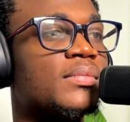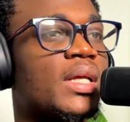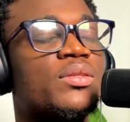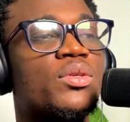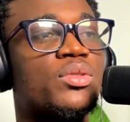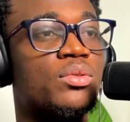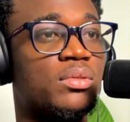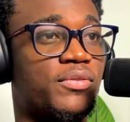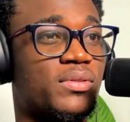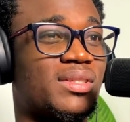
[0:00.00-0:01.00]
Yeah. It's also
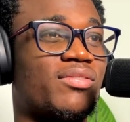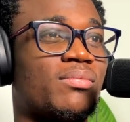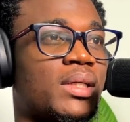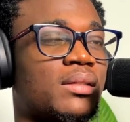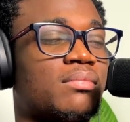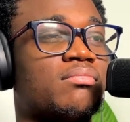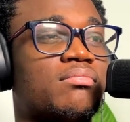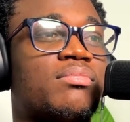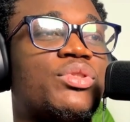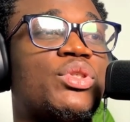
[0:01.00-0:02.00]
the font size for my
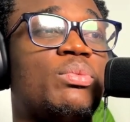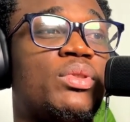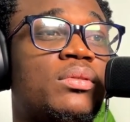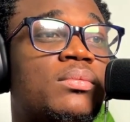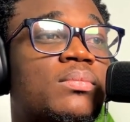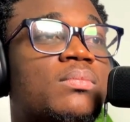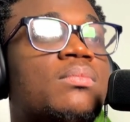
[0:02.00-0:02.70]
terminal.